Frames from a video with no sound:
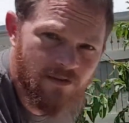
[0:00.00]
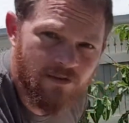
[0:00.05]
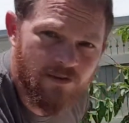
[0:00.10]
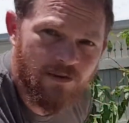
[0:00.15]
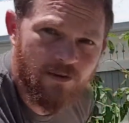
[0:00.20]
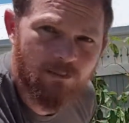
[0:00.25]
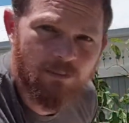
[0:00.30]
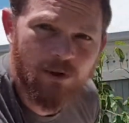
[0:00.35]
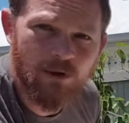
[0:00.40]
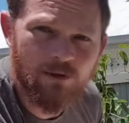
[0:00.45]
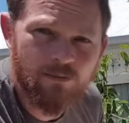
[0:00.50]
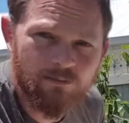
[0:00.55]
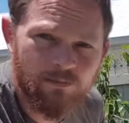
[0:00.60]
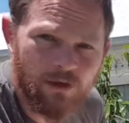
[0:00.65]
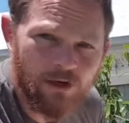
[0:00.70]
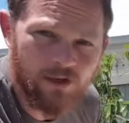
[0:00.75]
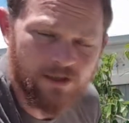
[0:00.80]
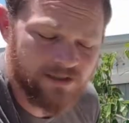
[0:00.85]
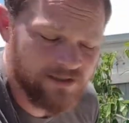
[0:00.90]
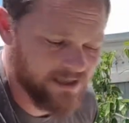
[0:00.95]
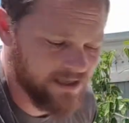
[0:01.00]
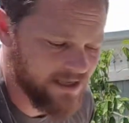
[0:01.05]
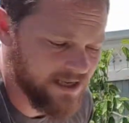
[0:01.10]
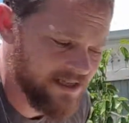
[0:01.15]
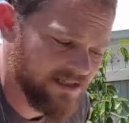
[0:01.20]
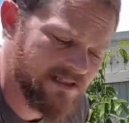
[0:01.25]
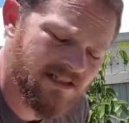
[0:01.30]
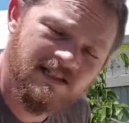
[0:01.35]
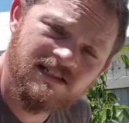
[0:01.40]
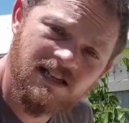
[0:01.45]
The bottom box,
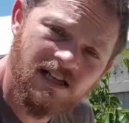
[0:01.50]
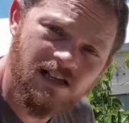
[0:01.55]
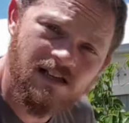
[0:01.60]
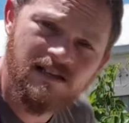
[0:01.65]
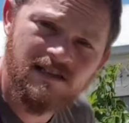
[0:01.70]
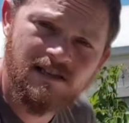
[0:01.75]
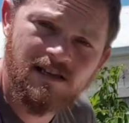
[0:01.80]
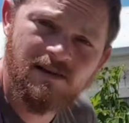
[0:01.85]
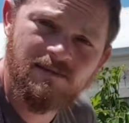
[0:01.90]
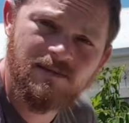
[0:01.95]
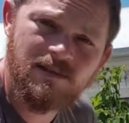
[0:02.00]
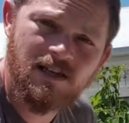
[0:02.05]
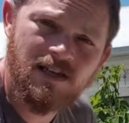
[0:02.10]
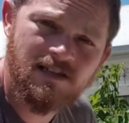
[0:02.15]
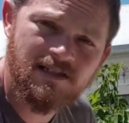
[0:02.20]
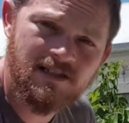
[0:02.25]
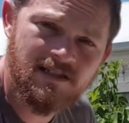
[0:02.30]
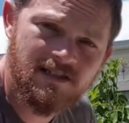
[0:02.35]
it's exactly the same size